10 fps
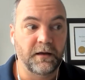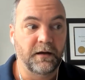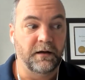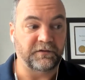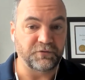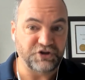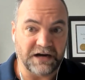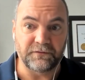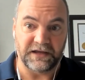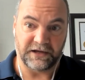
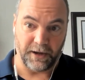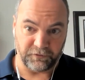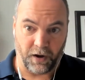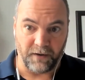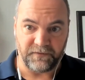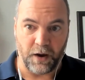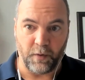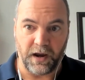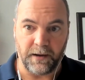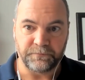subjectively. It comes off that
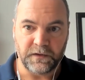way.